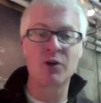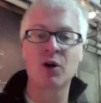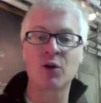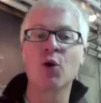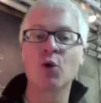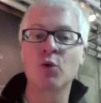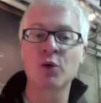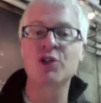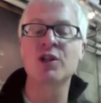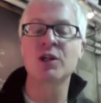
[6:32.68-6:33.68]
Our oat
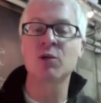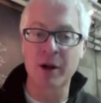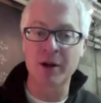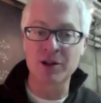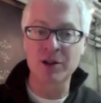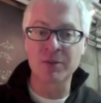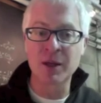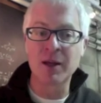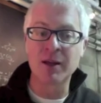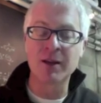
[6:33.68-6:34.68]
whiskey we're aging,
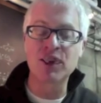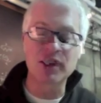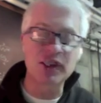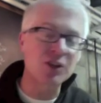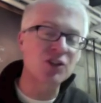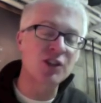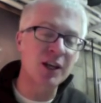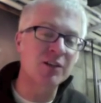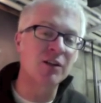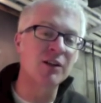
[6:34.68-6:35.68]
and it's actually
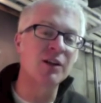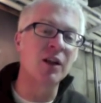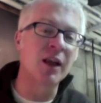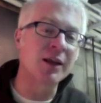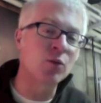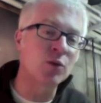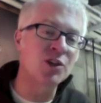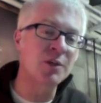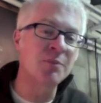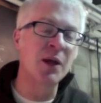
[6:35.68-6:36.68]
technically a light
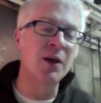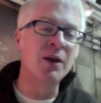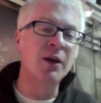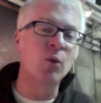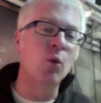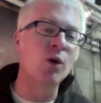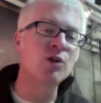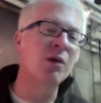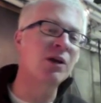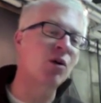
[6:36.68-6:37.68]
whiskey, and what
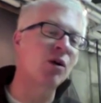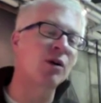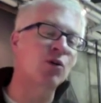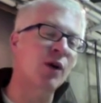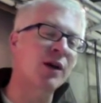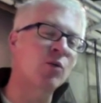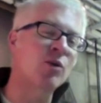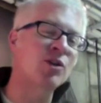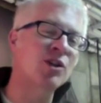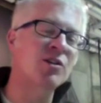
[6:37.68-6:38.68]
you might call a grain
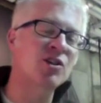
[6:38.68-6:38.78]
whiskey in